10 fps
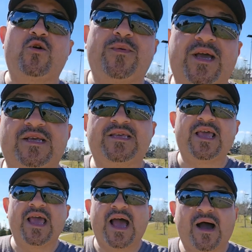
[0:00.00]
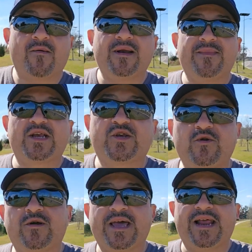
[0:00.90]
do because I want to make
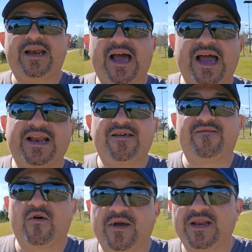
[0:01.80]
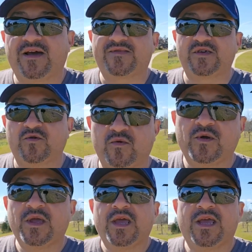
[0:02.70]
sure that I live long enough to,
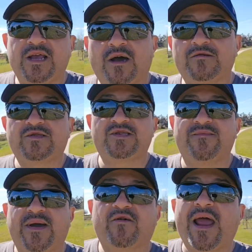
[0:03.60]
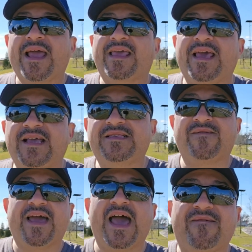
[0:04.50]
you know, to see my grandkids,
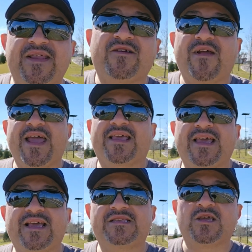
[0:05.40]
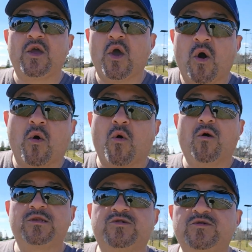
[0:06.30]
if I have any grandkids,
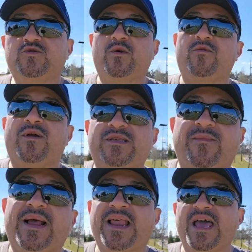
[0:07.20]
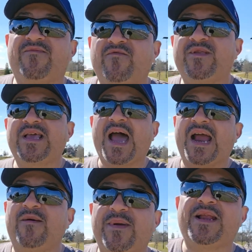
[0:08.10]
or to enjoy the rest of my life in
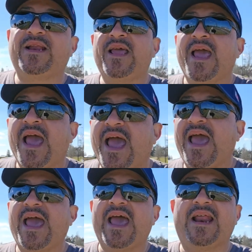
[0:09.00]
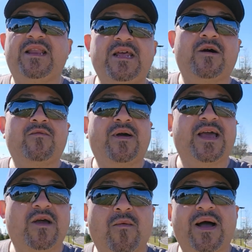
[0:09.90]
retirement and, you know,
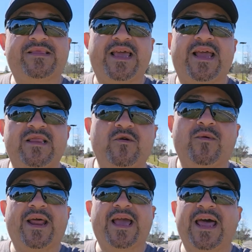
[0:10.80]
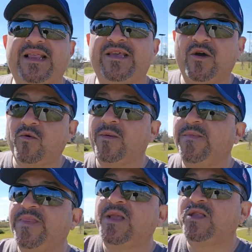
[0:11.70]
and go out there and do what I got to do
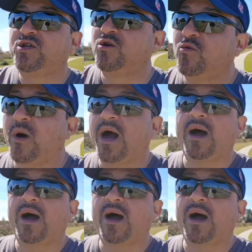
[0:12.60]
to, you